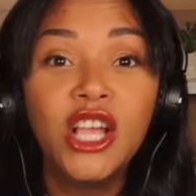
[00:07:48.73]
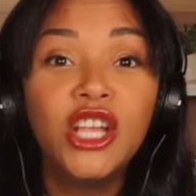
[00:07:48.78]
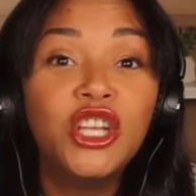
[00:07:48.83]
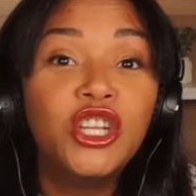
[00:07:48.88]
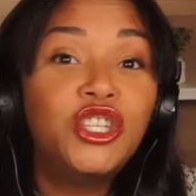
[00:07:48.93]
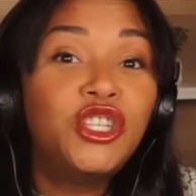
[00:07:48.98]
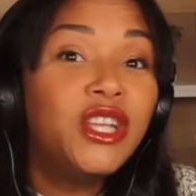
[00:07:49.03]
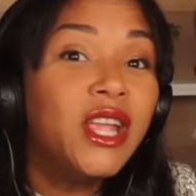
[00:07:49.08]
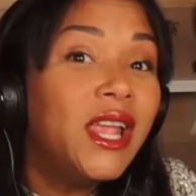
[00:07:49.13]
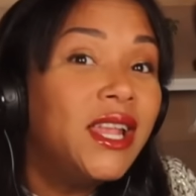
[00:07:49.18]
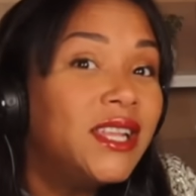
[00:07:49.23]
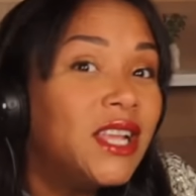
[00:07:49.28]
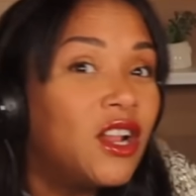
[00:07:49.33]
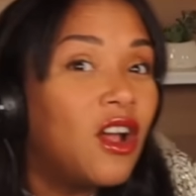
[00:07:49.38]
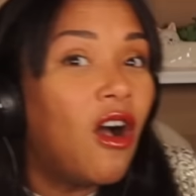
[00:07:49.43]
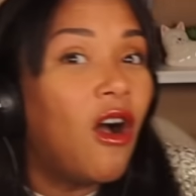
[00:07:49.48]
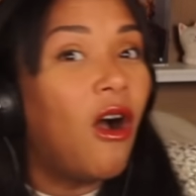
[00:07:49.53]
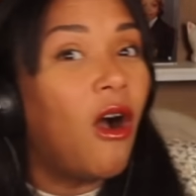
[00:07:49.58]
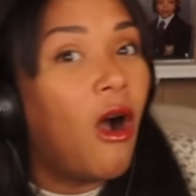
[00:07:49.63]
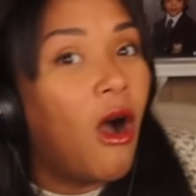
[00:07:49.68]
She did
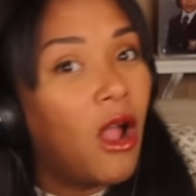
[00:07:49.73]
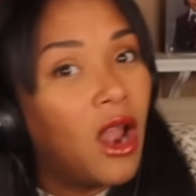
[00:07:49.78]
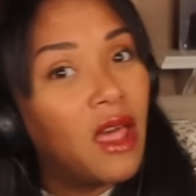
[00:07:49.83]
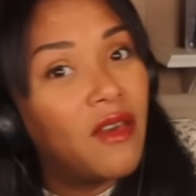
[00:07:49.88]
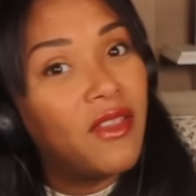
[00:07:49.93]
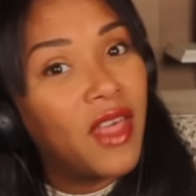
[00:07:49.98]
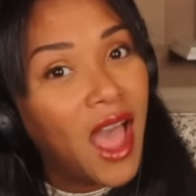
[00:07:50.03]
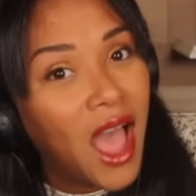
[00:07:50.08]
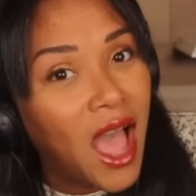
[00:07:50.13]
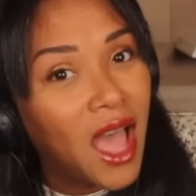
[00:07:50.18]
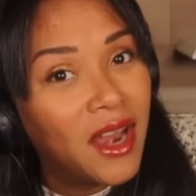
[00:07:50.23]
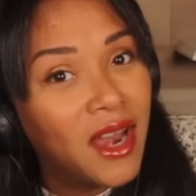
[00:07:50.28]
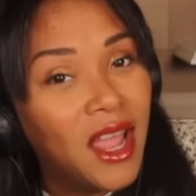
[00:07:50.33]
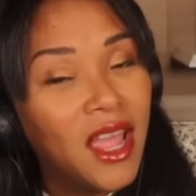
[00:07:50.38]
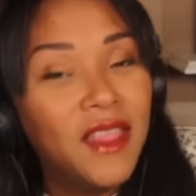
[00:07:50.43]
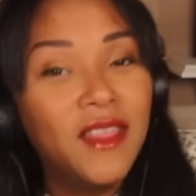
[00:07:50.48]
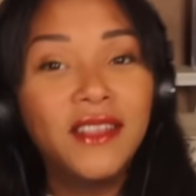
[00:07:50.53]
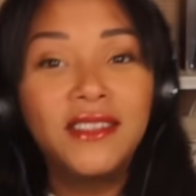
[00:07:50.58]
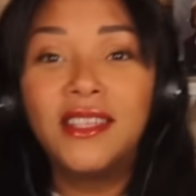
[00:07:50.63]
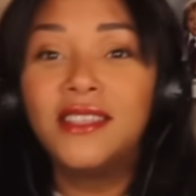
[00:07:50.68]
all of that.
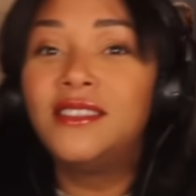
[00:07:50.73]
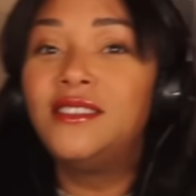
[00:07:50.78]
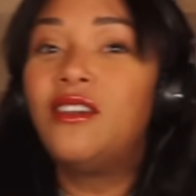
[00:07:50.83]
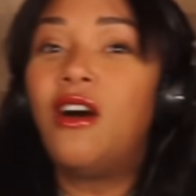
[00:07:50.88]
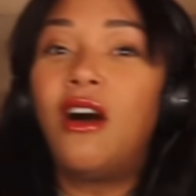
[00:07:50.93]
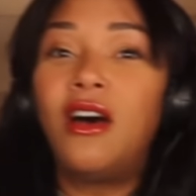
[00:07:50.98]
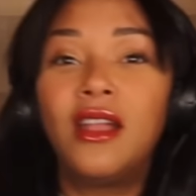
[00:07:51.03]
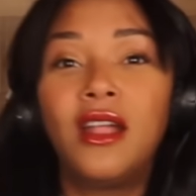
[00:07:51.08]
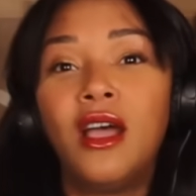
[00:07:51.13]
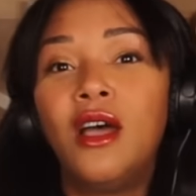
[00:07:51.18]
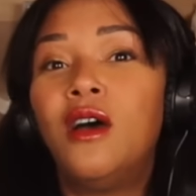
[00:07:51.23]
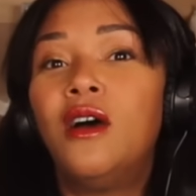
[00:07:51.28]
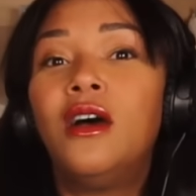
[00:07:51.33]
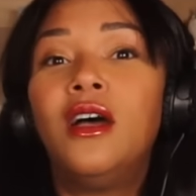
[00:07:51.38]
This is not,